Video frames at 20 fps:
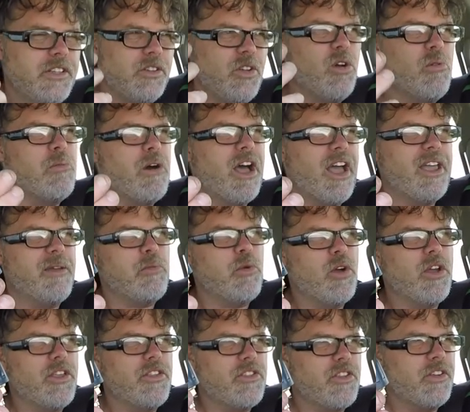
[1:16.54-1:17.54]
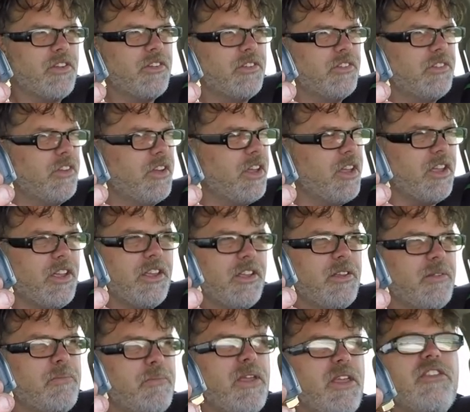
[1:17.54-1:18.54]
Don't buy it, boys. Eh?
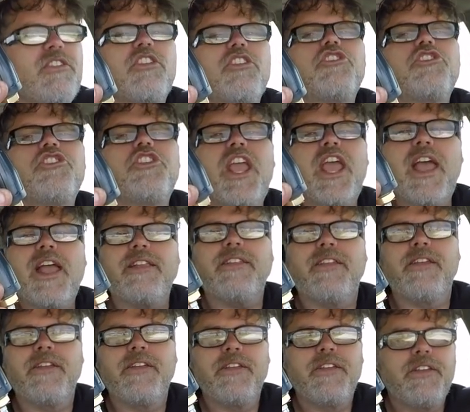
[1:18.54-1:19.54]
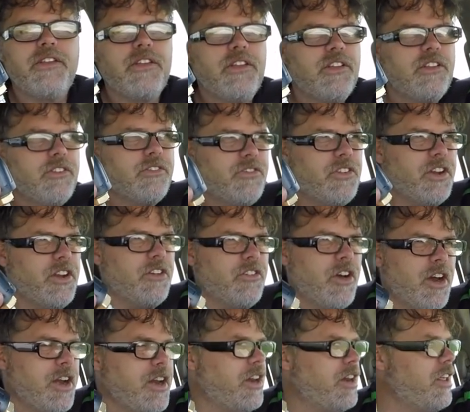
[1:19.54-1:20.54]
Piece of shit. Friggin'
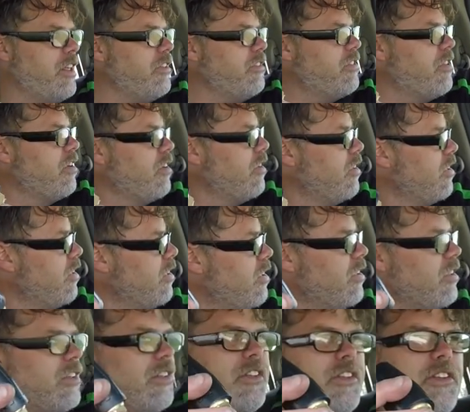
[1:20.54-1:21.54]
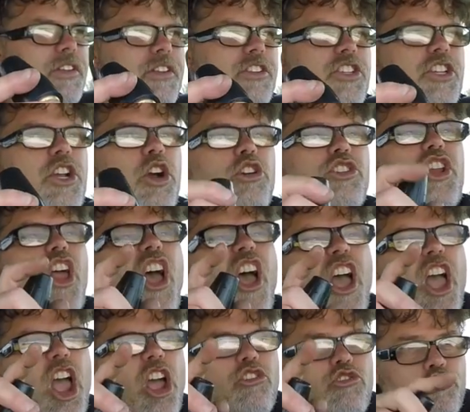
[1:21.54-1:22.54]
right it is. She goes,
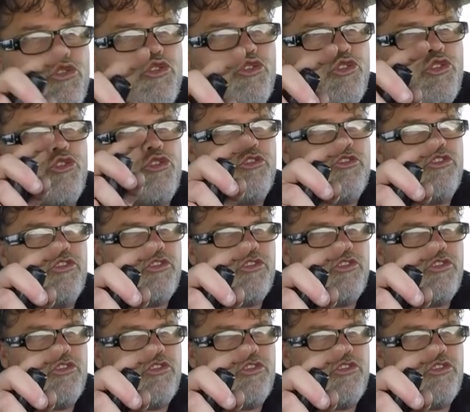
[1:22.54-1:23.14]
uh,